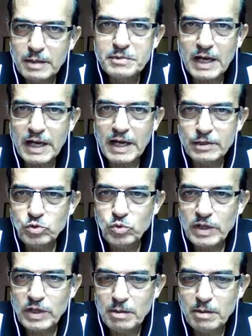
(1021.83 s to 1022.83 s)
trying to
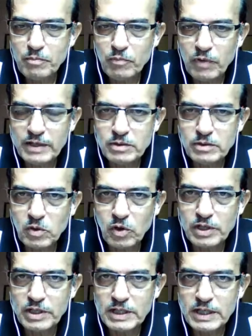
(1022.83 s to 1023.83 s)
help one
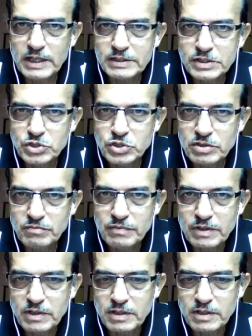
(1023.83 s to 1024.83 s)
organization
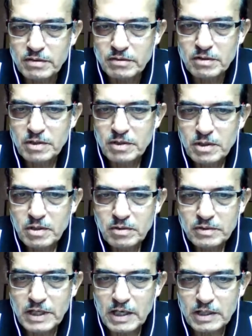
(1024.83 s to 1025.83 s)
where
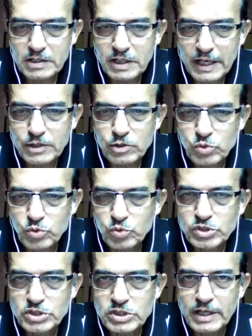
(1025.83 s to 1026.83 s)
they are trying to do
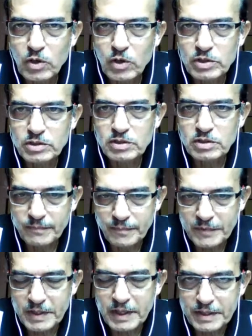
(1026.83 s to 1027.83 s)
study on
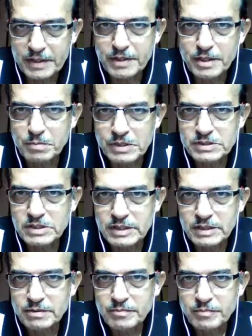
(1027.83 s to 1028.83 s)
Great Indian Bustard.
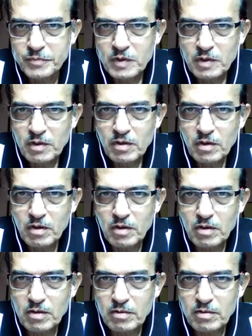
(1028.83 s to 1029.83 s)

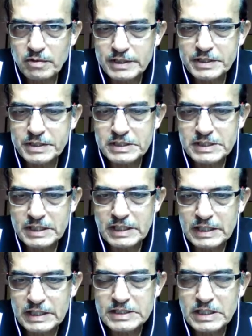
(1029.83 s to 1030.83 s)
It is in
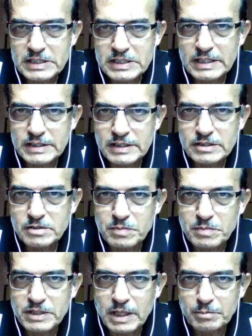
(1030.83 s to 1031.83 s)
initial stages,
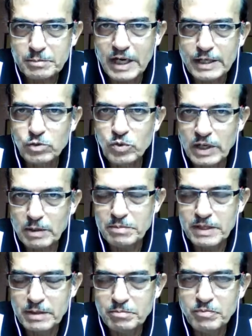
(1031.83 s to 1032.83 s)
but I am trying to help
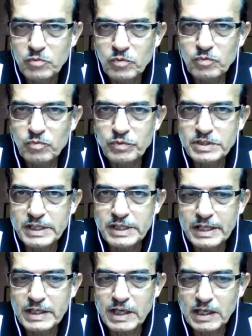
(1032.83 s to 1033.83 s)
them with the
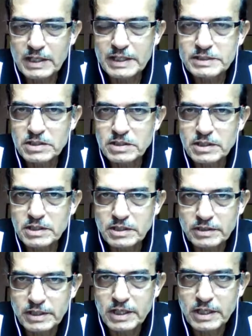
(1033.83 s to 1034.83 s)
data collection and
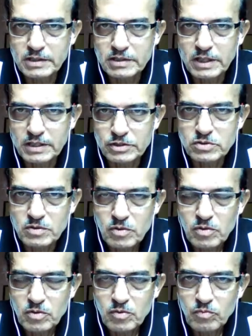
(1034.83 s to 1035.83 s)
other things
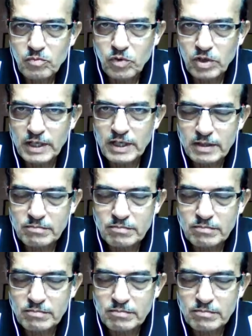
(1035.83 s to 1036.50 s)
what I have.